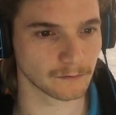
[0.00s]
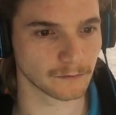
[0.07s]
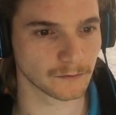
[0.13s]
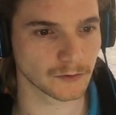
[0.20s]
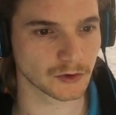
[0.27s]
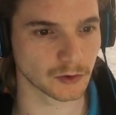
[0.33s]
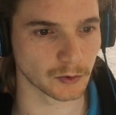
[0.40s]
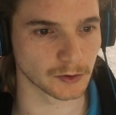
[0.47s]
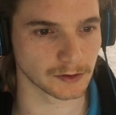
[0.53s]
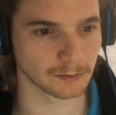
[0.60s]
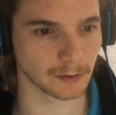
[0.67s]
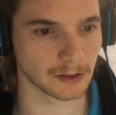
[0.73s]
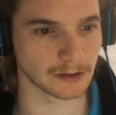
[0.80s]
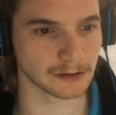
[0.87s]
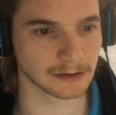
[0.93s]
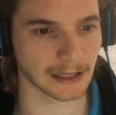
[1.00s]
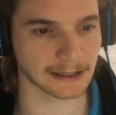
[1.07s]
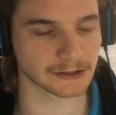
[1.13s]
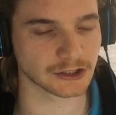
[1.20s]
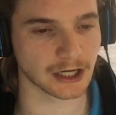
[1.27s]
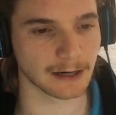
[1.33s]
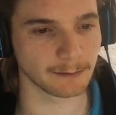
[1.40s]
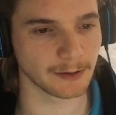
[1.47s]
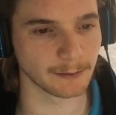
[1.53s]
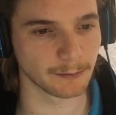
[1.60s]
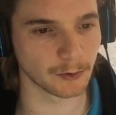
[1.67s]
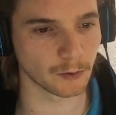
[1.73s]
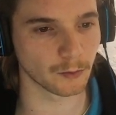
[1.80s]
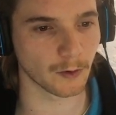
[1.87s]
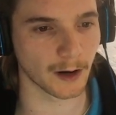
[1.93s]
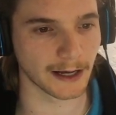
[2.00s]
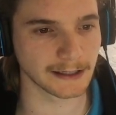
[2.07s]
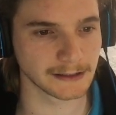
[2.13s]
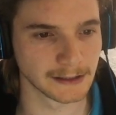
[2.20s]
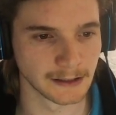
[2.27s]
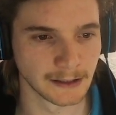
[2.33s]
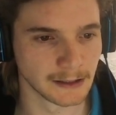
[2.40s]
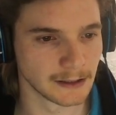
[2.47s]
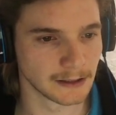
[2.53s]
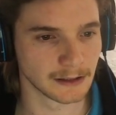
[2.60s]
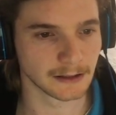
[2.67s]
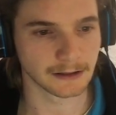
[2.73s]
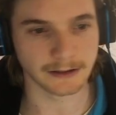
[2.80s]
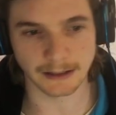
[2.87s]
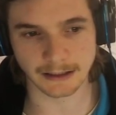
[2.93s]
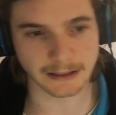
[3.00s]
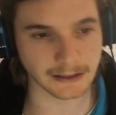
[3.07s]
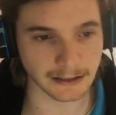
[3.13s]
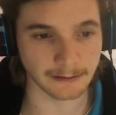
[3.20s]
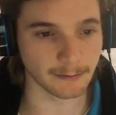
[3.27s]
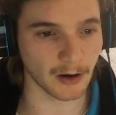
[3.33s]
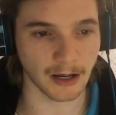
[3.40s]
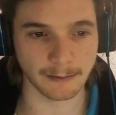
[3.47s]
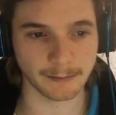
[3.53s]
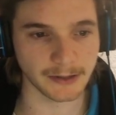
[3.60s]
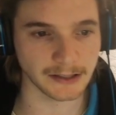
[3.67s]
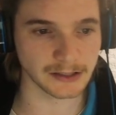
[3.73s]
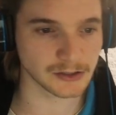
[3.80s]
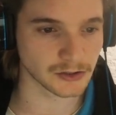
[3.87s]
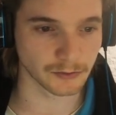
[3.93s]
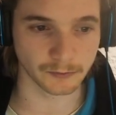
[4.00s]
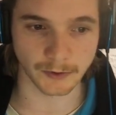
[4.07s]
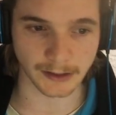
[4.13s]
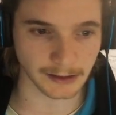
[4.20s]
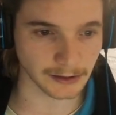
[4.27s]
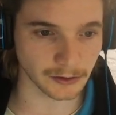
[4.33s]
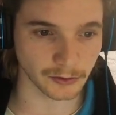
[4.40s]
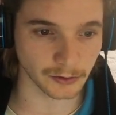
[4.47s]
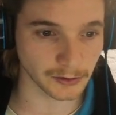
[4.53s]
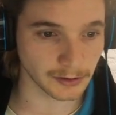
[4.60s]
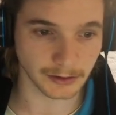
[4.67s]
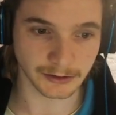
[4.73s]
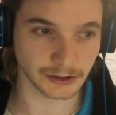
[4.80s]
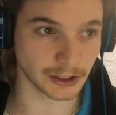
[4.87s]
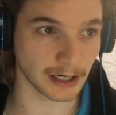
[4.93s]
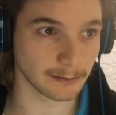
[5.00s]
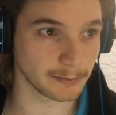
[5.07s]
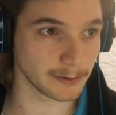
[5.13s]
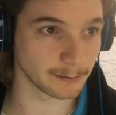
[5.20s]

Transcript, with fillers: sorted. Like champion pool wise, this, in my opinion, is a really good champion